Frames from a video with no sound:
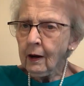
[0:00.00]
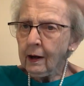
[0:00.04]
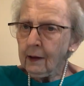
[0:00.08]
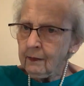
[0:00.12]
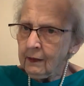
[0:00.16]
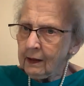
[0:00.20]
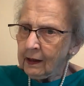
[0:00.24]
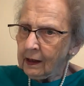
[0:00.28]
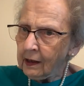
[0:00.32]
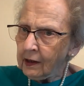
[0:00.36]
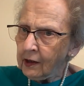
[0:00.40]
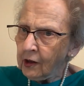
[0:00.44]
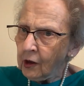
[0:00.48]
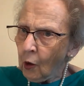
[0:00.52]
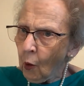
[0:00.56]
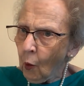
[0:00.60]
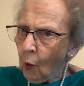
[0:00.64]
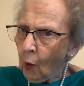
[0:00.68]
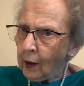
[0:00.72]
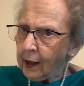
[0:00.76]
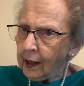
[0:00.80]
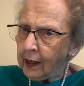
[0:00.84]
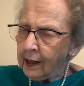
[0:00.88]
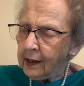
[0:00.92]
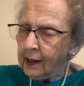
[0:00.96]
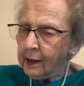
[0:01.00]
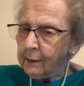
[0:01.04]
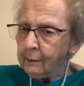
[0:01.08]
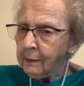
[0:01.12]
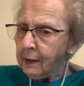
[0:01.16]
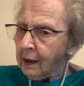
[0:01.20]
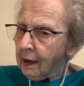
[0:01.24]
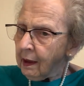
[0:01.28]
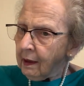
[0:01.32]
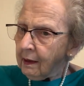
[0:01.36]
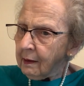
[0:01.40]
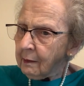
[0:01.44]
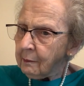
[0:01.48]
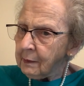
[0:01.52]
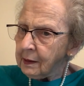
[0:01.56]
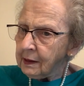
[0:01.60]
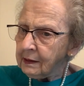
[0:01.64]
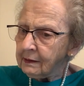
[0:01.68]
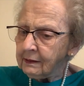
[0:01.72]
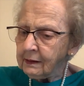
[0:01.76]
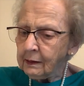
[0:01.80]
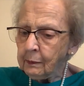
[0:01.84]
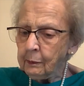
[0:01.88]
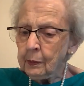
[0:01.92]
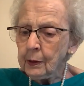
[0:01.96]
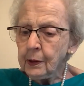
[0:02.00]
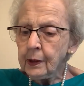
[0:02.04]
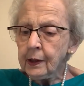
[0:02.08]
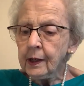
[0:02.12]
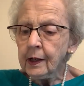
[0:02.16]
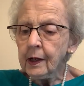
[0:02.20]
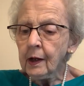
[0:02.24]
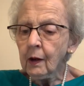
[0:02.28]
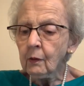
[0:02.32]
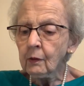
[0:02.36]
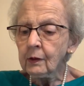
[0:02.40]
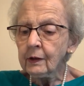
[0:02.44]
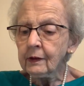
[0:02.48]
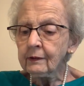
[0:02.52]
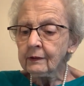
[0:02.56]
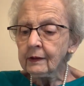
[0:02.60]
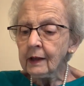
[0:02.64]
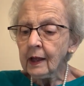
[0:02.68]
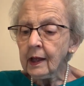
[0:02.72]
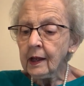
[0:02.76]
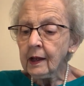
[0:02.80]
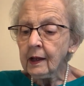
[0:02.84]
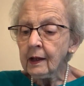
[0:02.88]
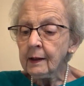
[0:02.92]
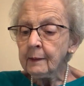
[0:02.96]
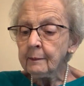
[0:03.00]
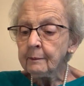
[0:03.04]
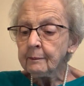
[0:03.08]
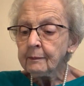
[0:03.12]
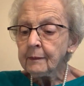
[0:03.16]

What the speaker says: And he anointed him. Means he put it on his head.